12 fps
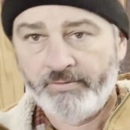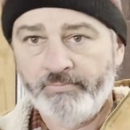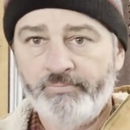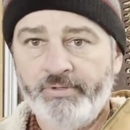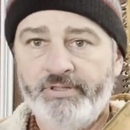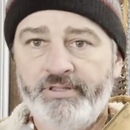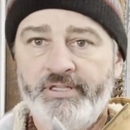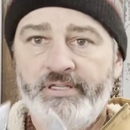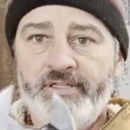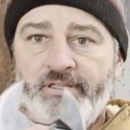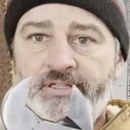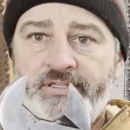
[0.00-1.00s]
But
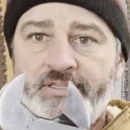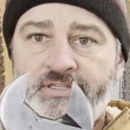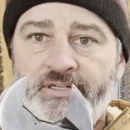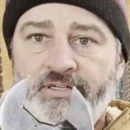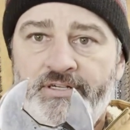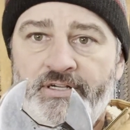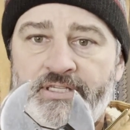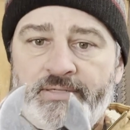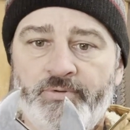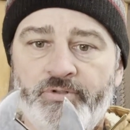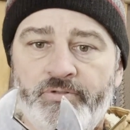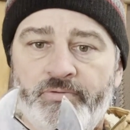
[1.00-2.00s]
this is an
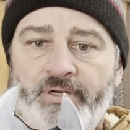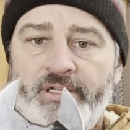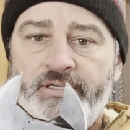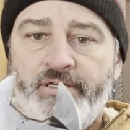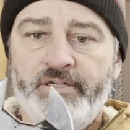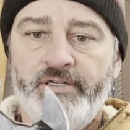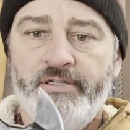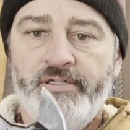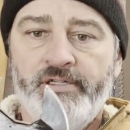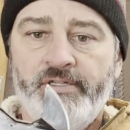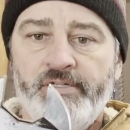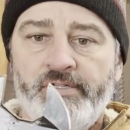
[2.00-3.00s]
adjustable wrench.
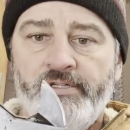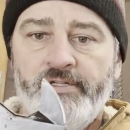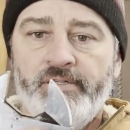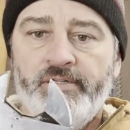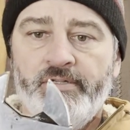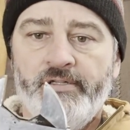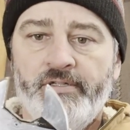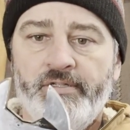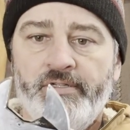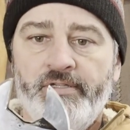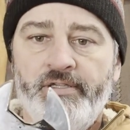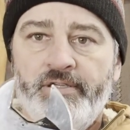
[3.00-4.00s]

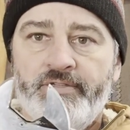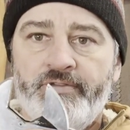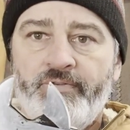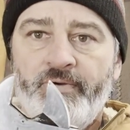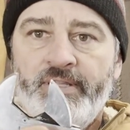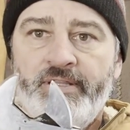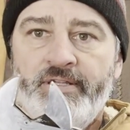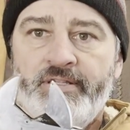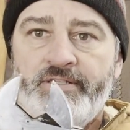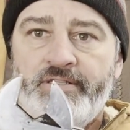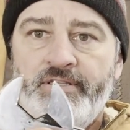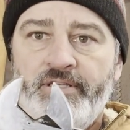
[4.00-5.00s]
You thread
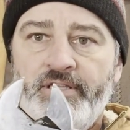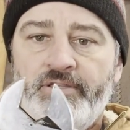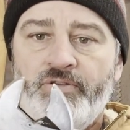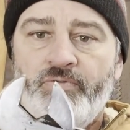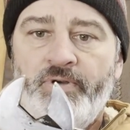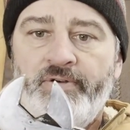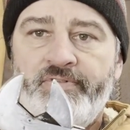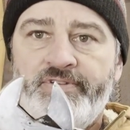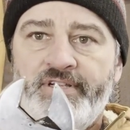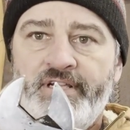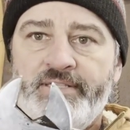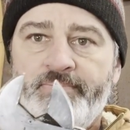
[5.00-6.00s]
this and get to whatever
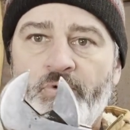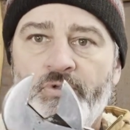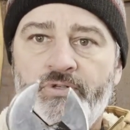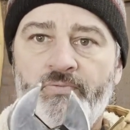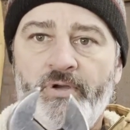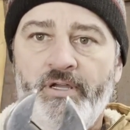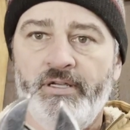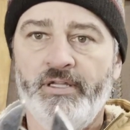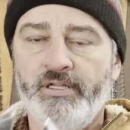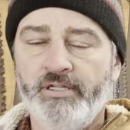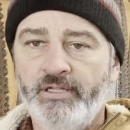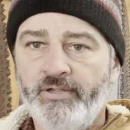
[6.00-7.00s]
size bolt you want.
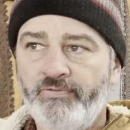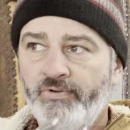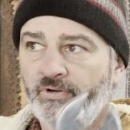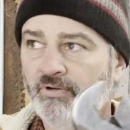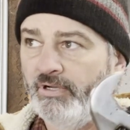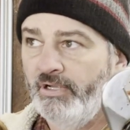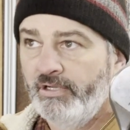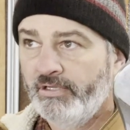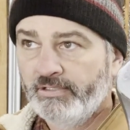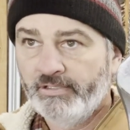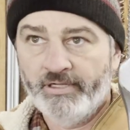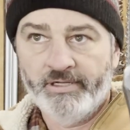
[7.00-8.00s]
If you're
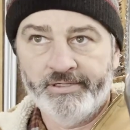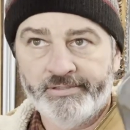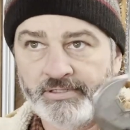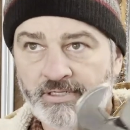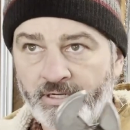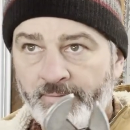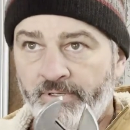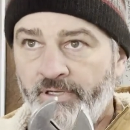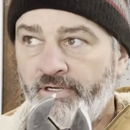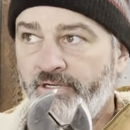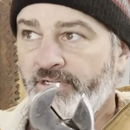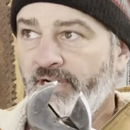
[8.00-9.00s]
coming to
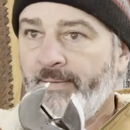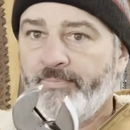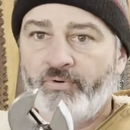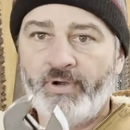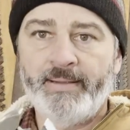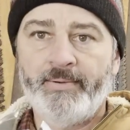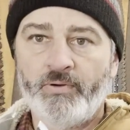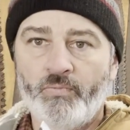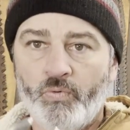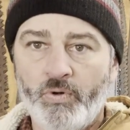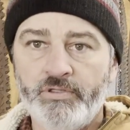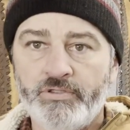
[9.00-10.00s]
your shop grabbing
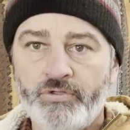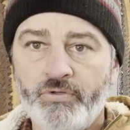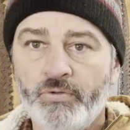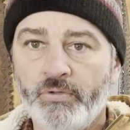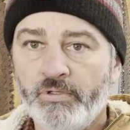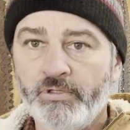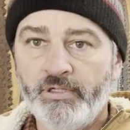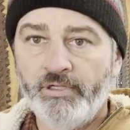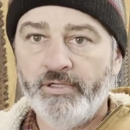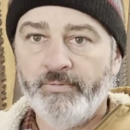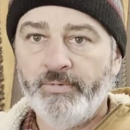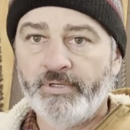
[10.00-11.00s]
one tool
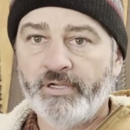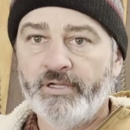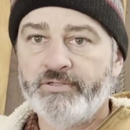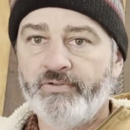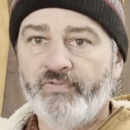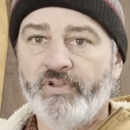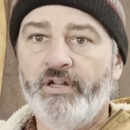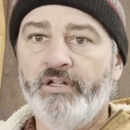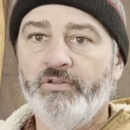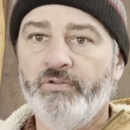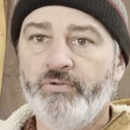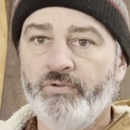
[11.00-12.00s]
because you've got a
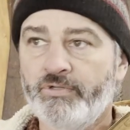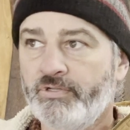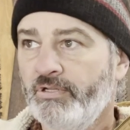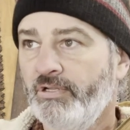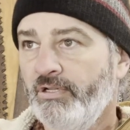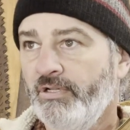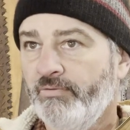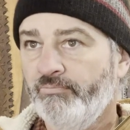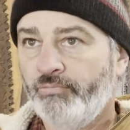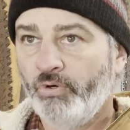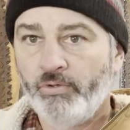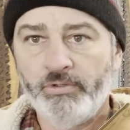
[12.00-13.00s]
loose
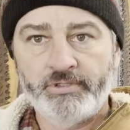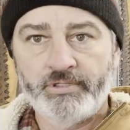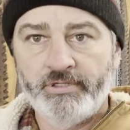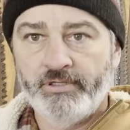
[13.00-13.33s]
bolt